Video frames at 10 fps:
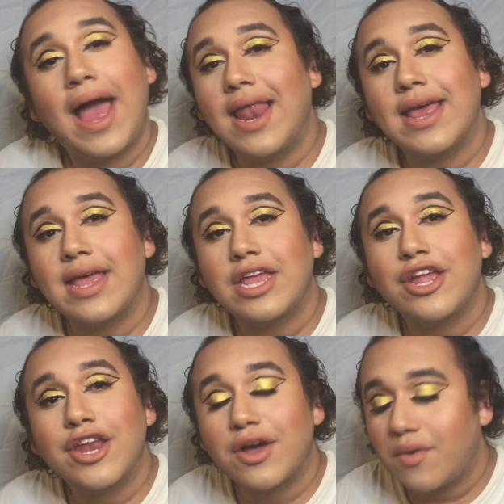palette,
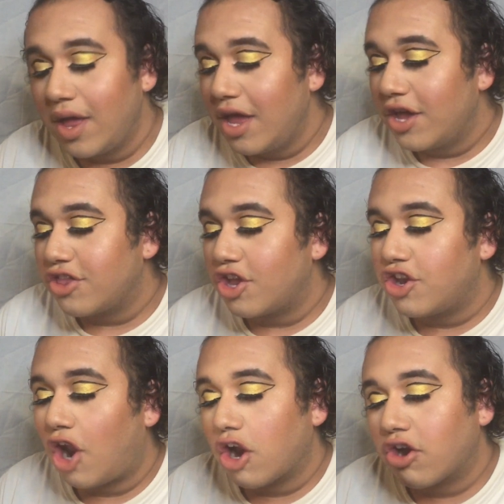you know? The
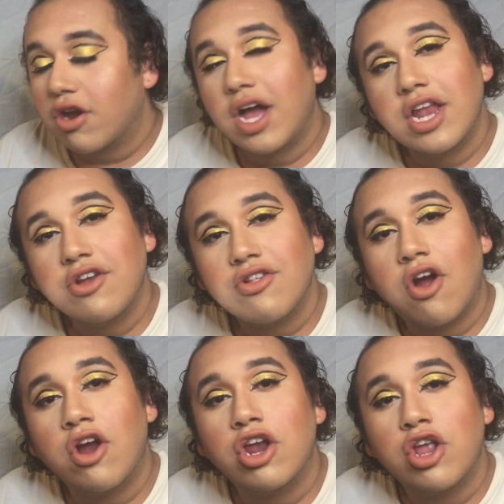darker colors
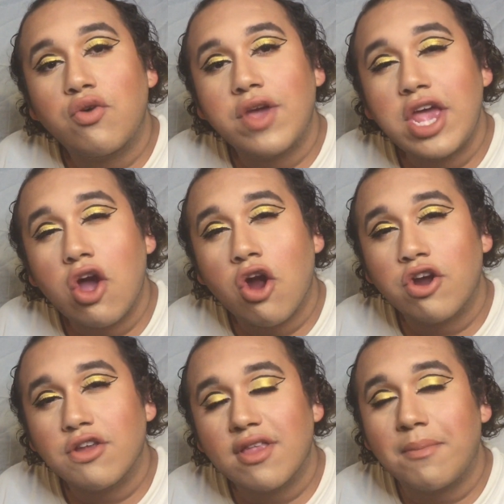are low-key
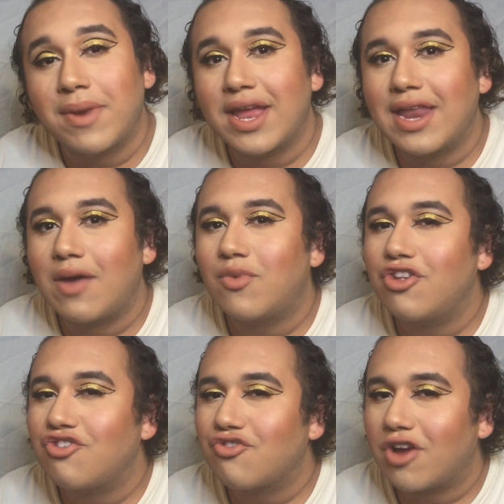harder to blend. I
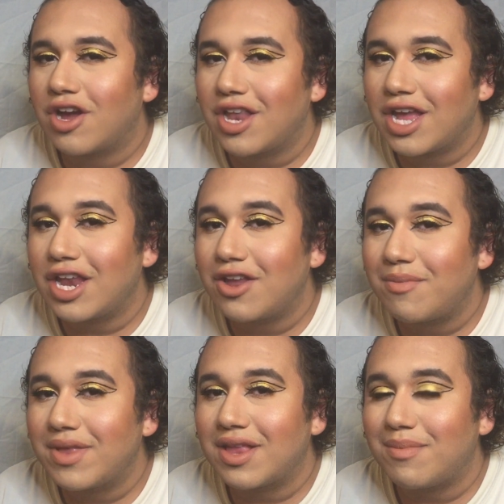was struggling a
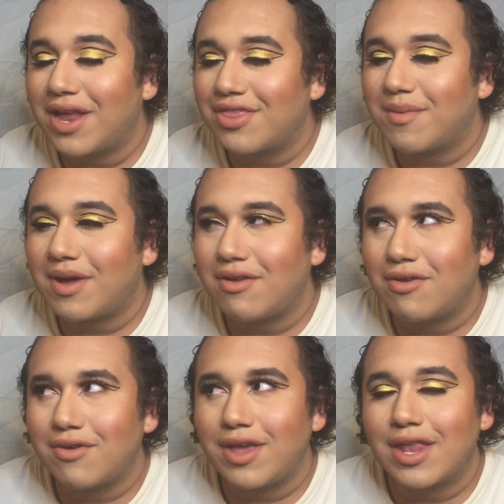little bit to blend them out
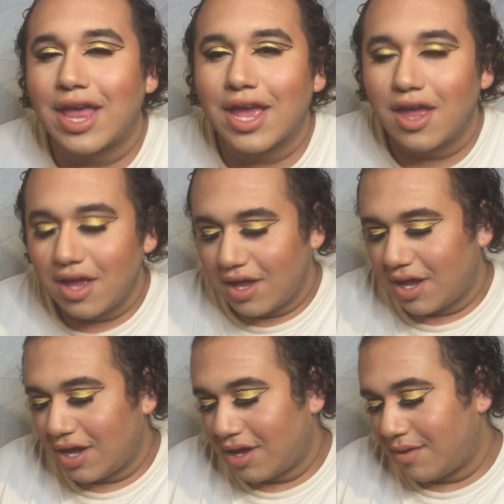low-key. Like,
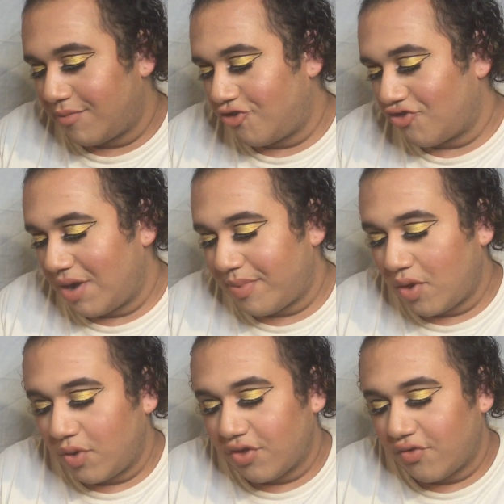
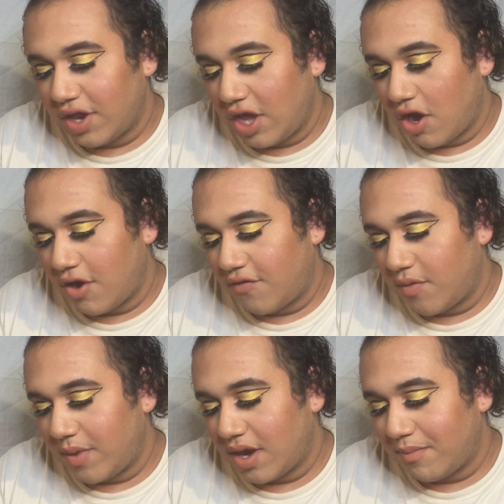Drip was really hard
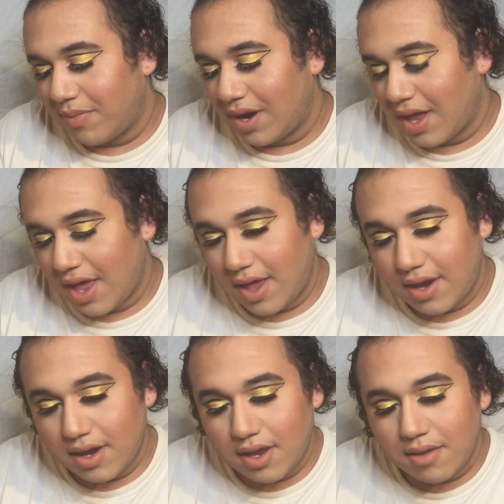for me to
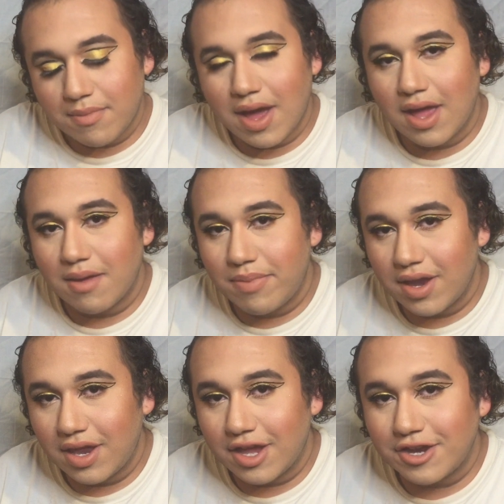blend, in my
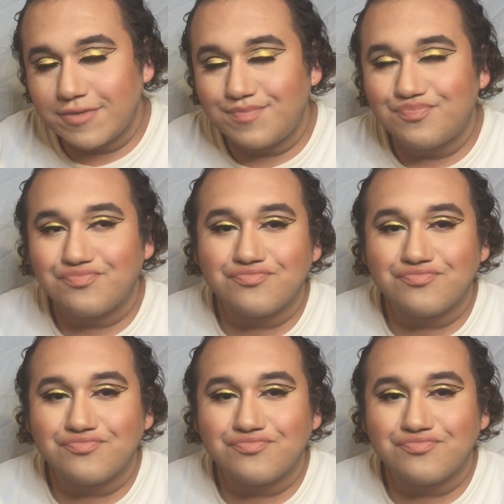opinion.